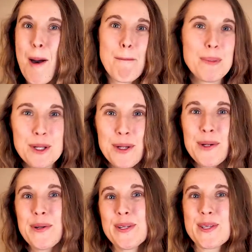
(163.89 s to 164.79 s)

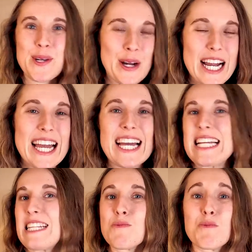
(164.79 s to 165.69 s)
blues,
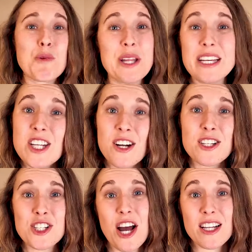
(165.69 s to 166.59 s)
greens, really
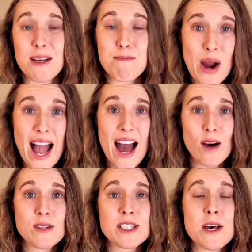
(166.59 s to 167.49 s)
dark chocolate
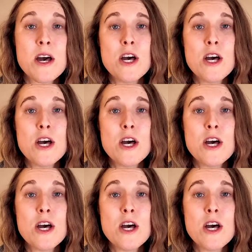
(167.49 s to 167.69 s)
browns.